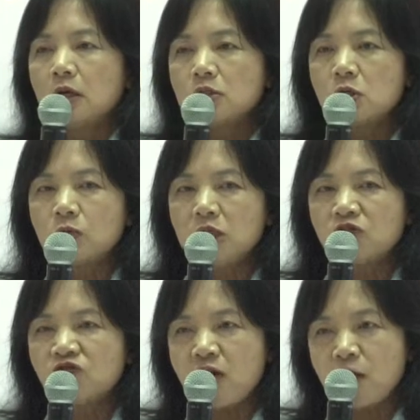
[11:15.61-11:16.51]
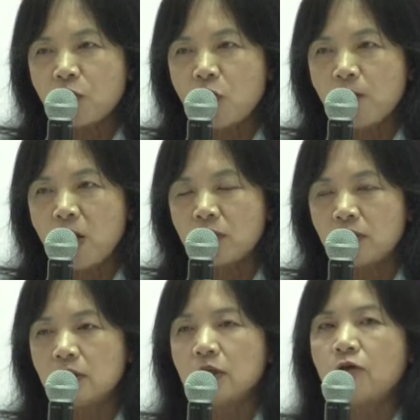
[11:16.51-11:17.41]
So these 5
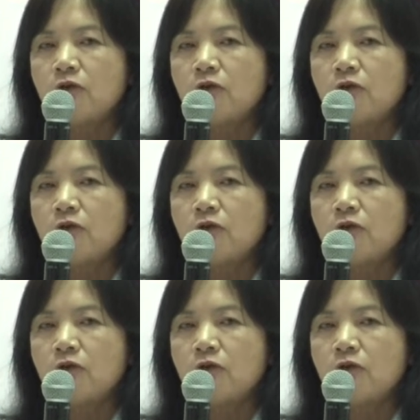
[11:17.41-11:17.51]
components